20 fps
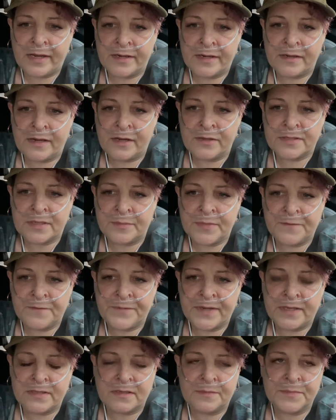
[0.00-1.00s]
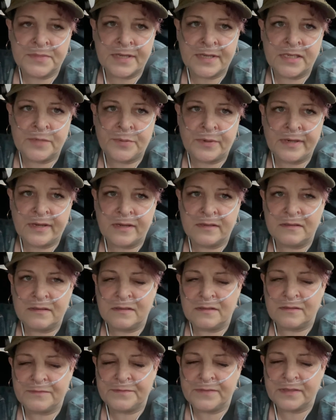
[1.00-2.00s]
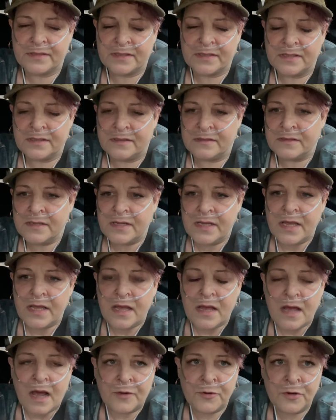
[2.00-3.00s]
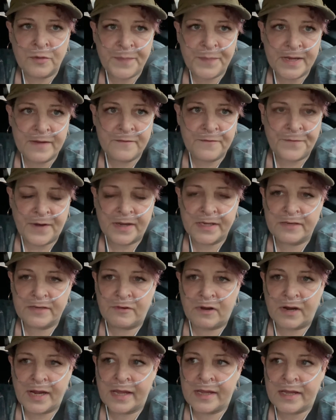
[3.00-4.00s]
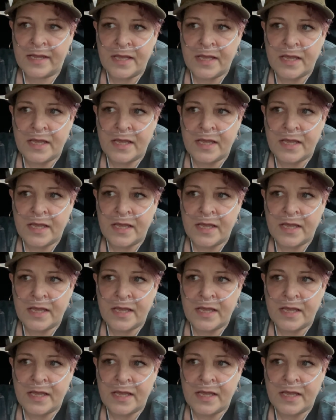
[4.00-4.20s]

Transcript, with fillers: I know some of the things I'm saying, you've already gone, oh, fucking hell. I'm not being funny, right?